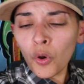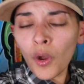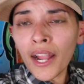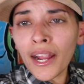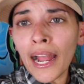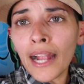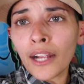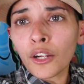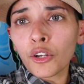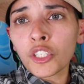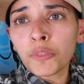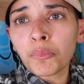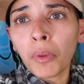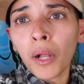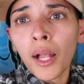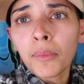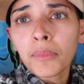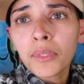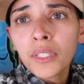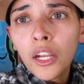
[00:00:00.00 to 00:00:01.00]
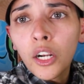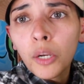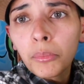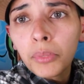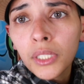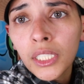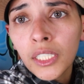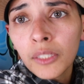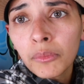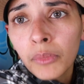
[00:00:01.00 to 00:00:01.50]
I got goosebumps. Y'all don't
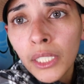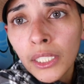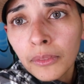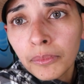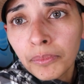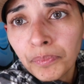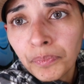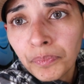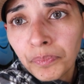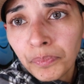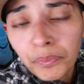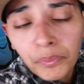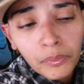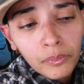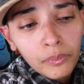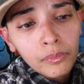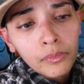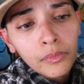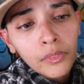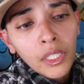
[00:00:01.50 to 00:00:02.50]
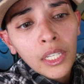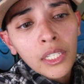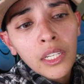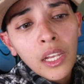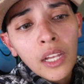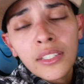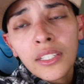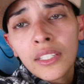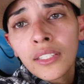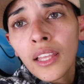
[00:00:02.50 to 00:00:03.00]
believe me. Can
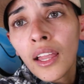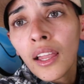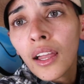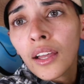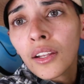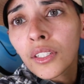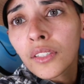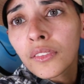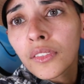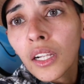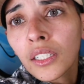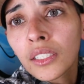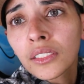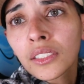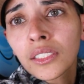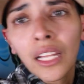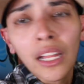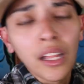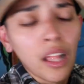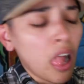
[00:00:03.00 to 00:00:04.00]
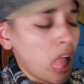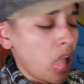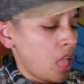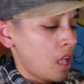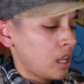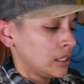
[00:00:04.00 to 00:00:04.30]
y'all see that? I don't know if y'all can see that.